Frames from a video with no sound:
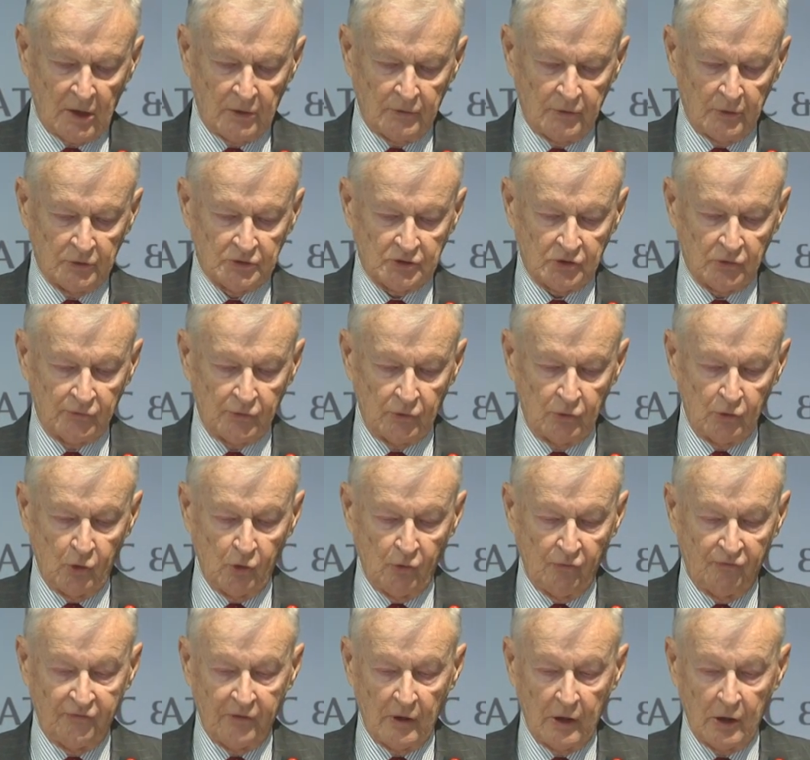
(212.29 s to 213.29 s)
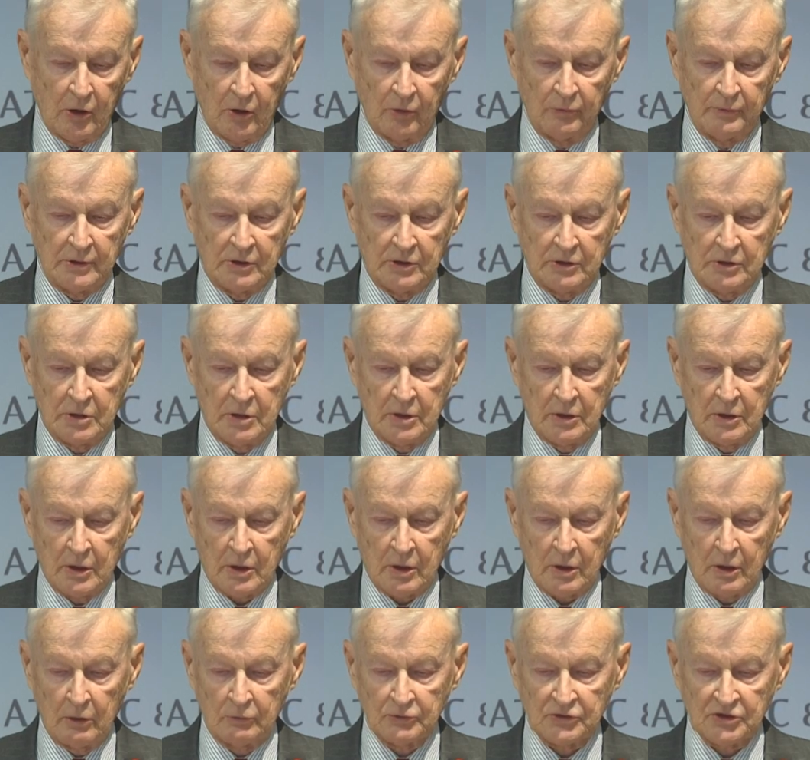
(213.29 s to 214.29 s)
Those of you who follow it
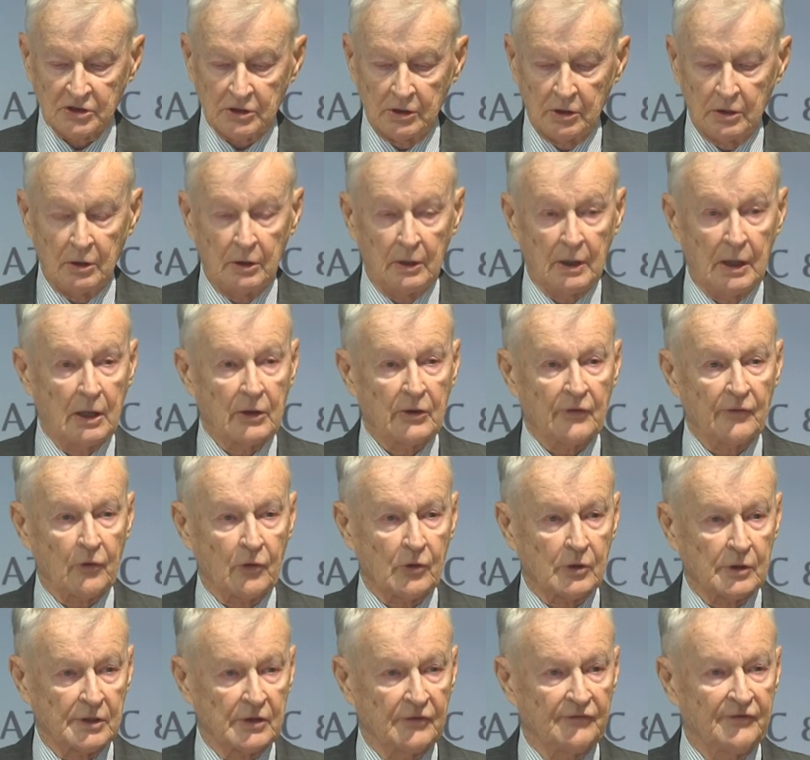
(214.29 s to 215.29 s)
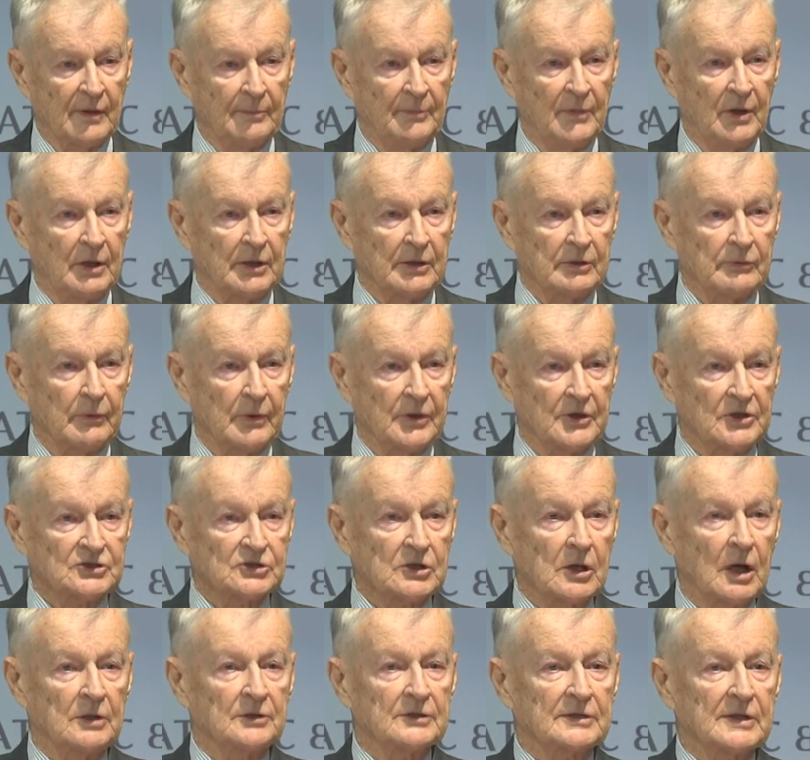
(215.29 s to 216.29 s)
closely are already familiar with its
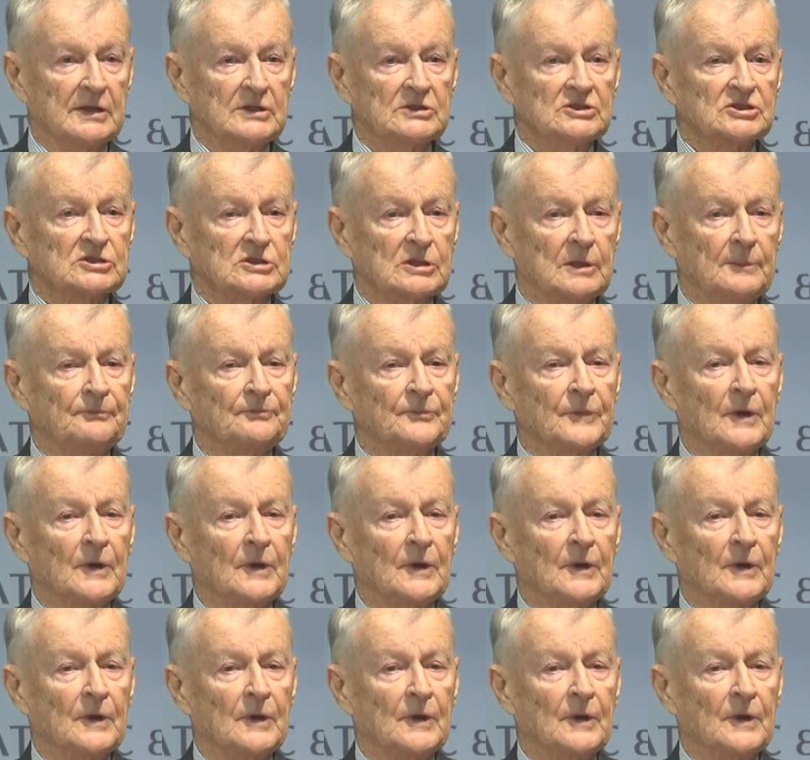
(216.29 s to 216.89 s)
contents